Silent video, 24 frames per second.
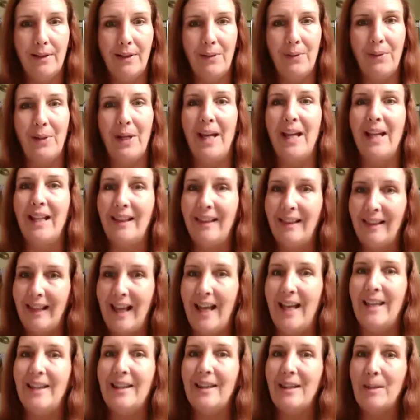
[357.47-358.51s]
Okay,
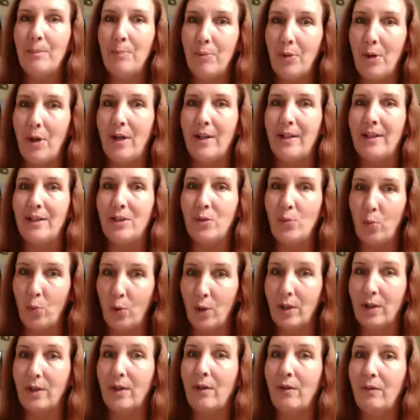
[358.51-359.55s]
let the product
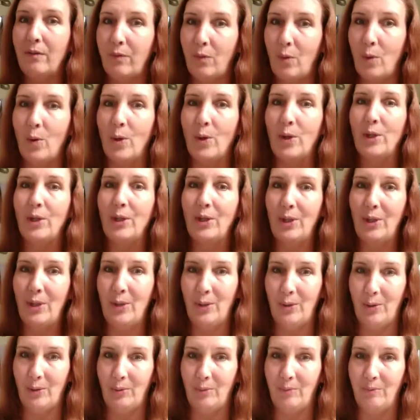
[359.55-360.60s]
work for
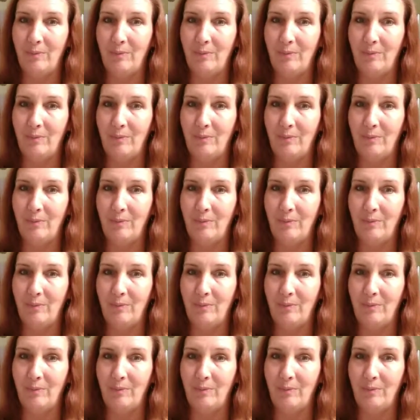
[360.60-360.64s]
you.